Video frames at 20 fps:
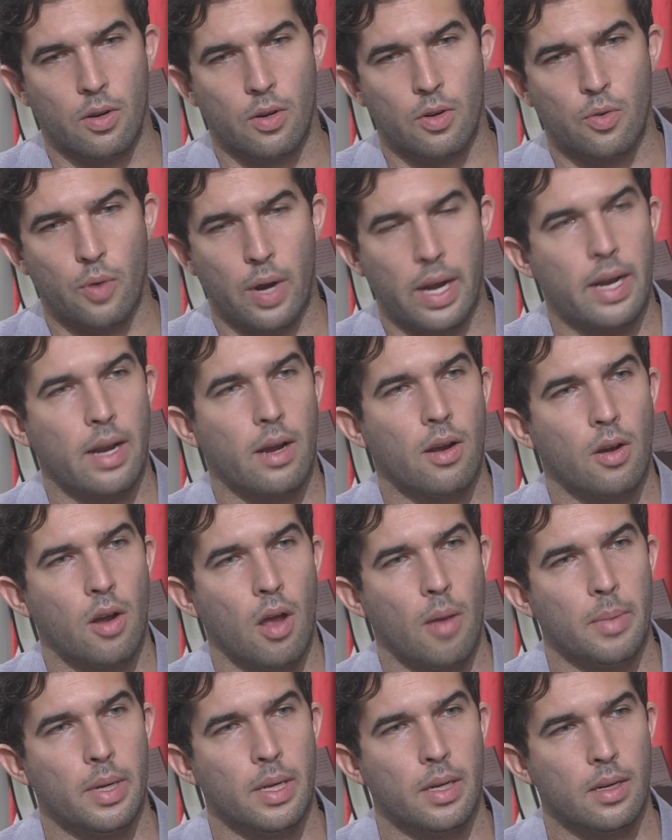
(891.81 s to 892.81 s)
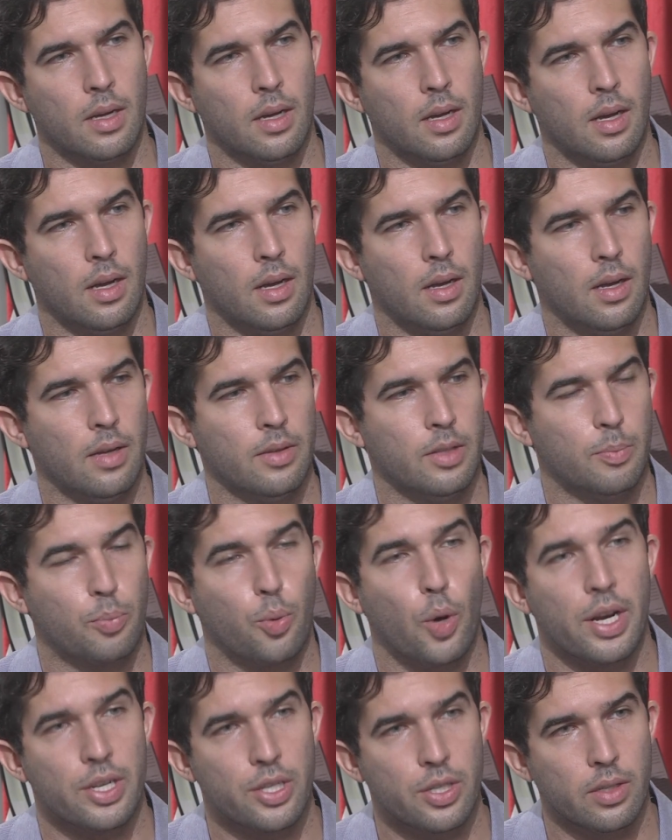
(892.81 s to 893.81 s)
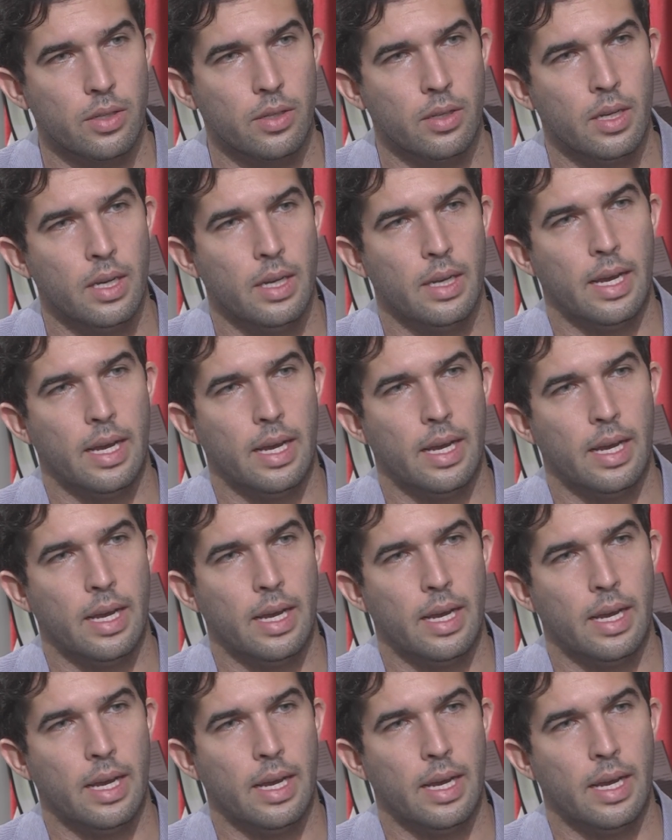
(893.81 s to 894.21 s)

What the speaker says: great economic depression,